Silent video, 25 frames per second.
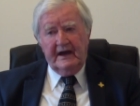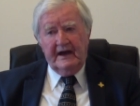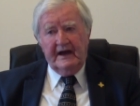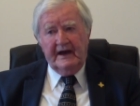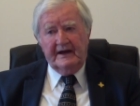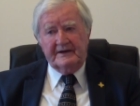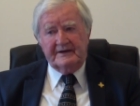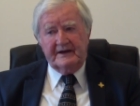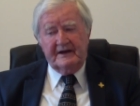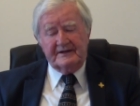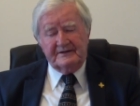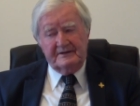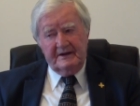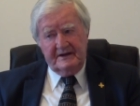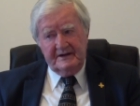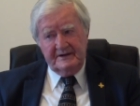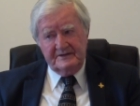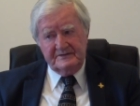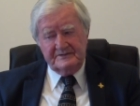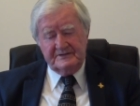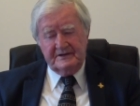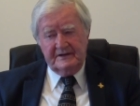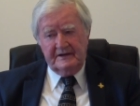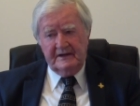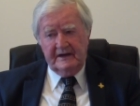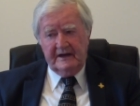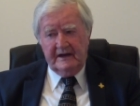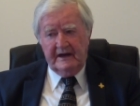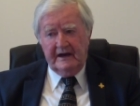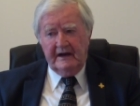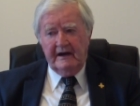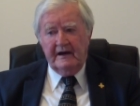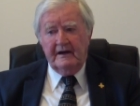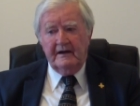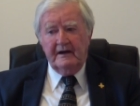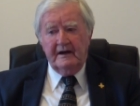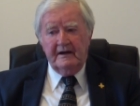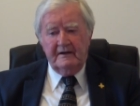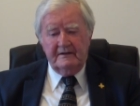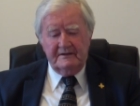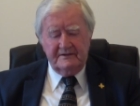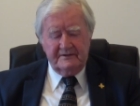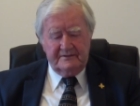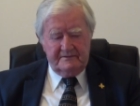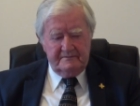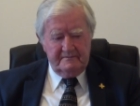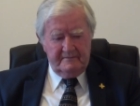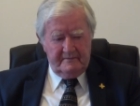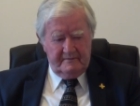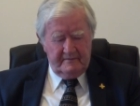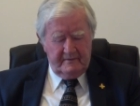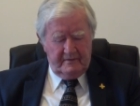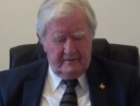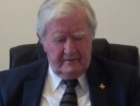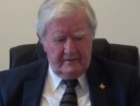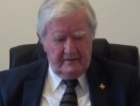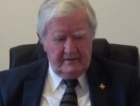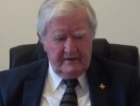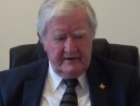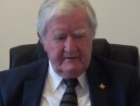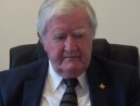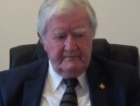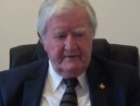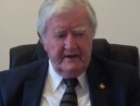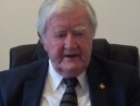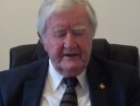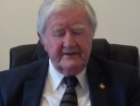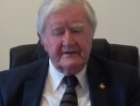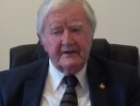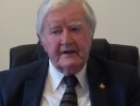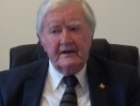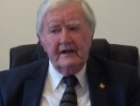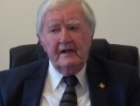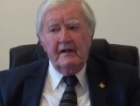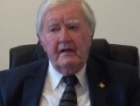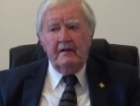That is Holy Faith.